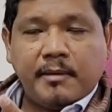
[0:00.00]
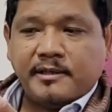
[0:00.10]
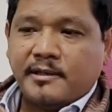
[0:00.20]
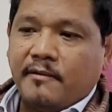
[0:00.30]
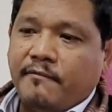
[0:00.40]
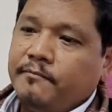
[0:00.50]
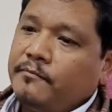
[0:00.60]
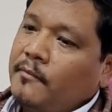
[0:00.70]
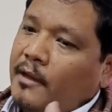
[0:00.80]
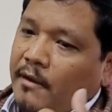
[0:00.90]
myself,
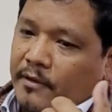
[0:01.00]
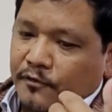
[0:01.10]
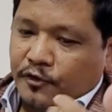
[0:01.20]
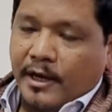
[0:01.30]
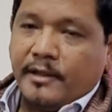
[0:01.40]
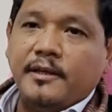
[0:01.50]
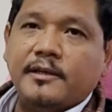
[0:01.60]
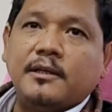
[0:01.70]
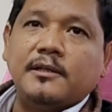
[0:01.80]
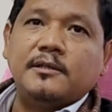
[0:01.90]
and we have shared
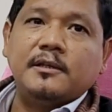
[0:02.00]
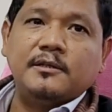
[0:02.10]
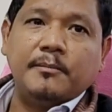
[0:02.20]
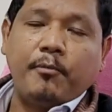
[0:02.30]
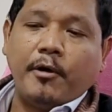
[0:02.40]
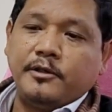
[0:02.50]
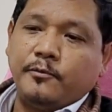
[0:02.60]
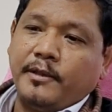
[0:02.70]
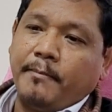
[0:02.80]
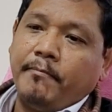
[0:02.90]
these concerns and points
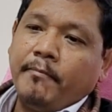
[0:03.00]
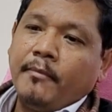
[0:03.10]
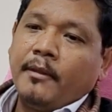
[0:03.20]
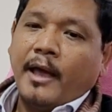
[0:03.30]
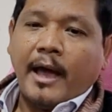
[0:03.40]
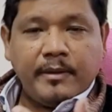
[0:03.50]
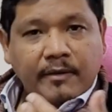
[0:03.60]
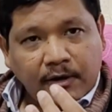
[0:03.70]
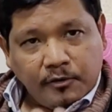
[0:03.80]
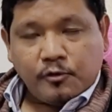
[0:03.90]
with them, and they
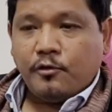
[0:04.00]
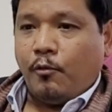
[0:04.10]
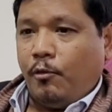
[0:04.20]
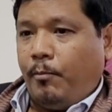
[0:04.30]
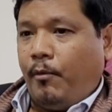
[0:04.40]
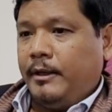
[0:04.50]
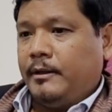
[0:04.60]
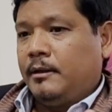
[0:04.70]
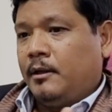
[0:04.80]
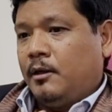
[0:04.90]
have understood the whole point.
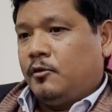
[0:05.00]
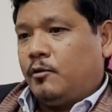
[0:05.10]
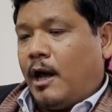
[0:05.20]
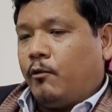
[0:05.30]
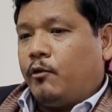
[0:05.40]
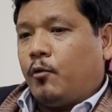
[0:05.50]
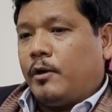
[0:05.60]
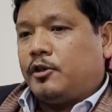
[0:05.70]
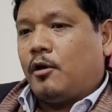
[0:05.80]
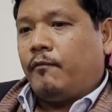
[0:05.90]
So now the
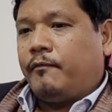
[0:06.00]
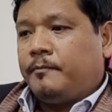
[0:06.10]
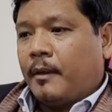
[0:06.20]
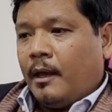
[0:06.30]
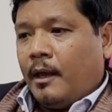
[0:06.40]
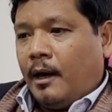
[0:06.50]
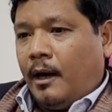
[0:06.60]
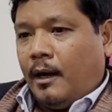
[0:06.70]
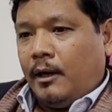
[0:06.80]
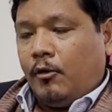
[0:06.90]
question of,
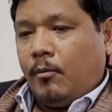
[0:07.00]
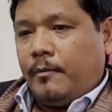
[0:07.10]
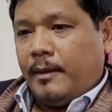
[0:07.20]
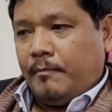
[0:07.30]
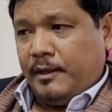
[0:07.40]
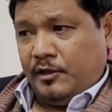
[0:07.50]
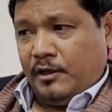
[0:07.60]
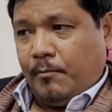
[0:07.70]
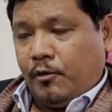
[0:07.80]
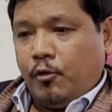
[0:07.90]
uh, you know, them mentioning
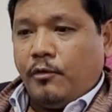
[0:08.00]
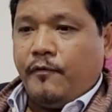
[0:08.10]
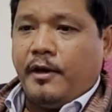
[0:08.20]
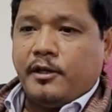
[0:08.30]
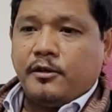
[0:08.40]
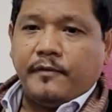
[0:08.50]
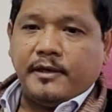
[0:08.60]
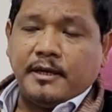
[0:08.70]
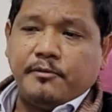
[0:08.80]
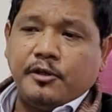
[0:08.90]
about notification of
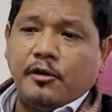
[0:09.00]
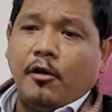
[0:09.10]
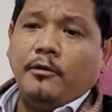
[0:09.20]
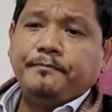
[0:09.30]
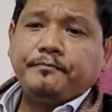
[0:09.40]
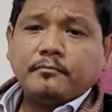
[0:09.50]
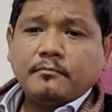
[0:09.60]
exemption and all,